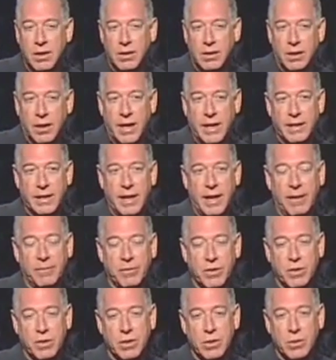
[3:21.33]
right, that
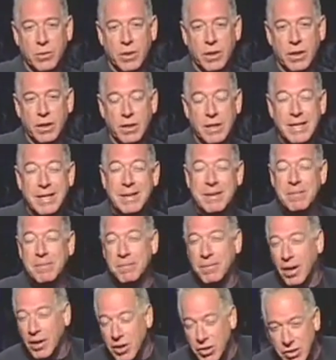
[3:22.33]
have to do with
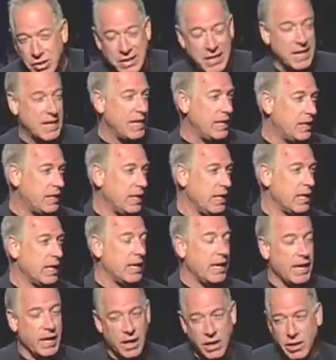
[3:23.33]
understanding
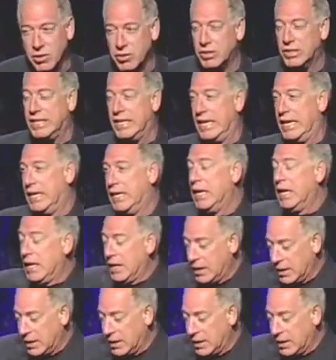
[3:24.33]
DNA, understanding